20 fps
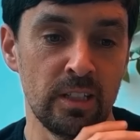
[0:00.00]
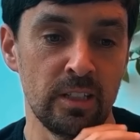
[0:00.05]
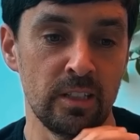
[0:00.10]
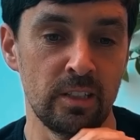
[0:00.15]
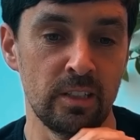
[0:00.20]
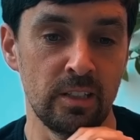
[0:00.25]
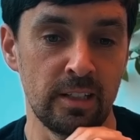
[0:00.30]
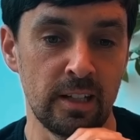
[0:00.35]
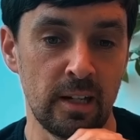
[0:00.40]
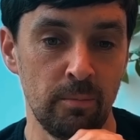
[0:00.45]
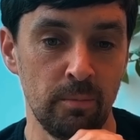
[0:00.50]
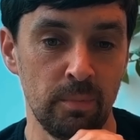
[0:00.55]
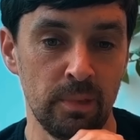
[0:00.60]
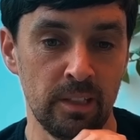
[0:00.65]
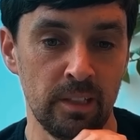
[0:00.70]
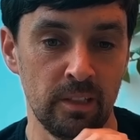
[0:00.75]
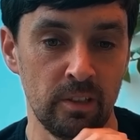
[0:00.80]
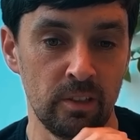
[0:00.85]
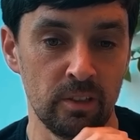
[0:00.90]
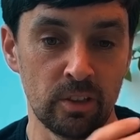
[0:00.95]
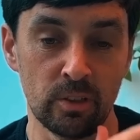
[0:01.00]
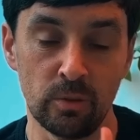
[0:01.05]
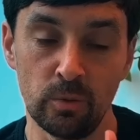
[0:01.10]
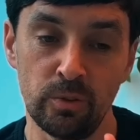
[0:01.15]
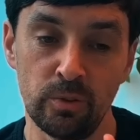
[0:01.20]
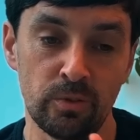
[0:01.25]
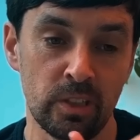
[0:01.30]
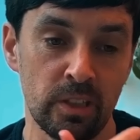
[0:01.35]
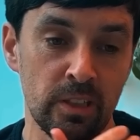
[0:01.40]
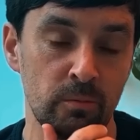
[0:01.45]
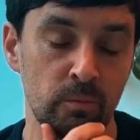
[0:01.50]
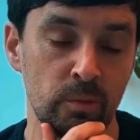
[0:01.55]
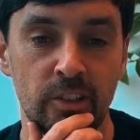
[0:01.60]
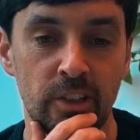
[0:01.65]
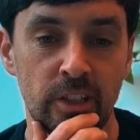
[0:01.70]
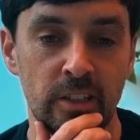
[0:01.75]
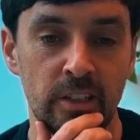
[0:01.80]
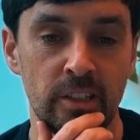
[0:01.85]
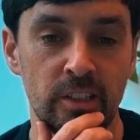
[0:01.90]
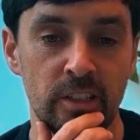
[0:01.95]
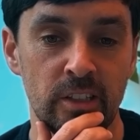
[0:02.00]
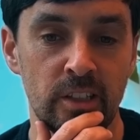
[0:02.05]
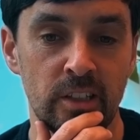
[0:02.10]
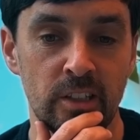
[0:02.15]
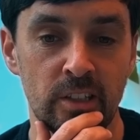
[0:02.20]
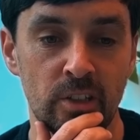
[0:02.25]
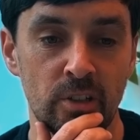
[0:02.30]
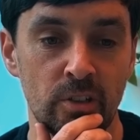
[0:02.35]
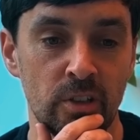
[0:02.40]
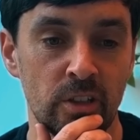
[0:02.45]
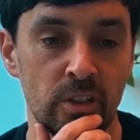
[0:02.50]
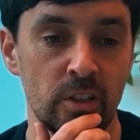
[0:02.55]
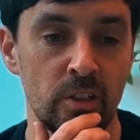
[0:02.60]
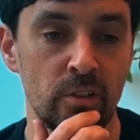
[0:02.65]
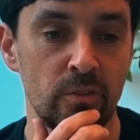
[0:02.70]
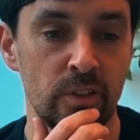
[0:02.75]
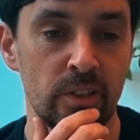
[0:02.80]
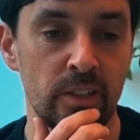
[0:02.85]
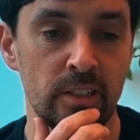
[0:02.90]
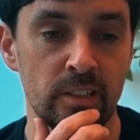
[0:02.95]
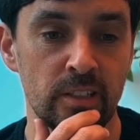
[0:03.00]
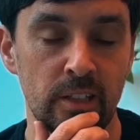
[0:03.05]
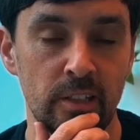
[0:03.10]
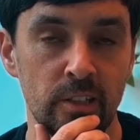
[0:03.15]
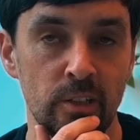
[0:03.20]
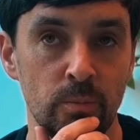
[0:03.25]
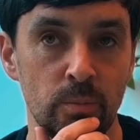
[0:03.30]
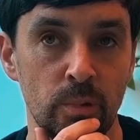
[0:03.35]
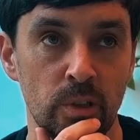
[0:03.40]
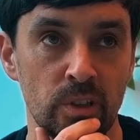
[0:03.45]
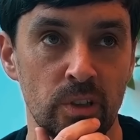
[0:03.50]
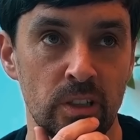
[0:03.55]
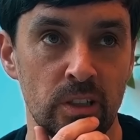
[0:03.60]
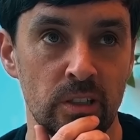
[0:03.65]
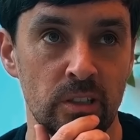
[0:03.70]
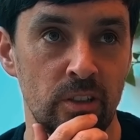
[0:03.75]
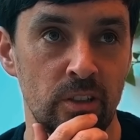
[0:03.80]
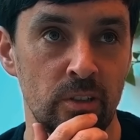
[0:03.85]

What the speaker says: it is to gambling. And also we've seen challenges historically over things like loot boxes.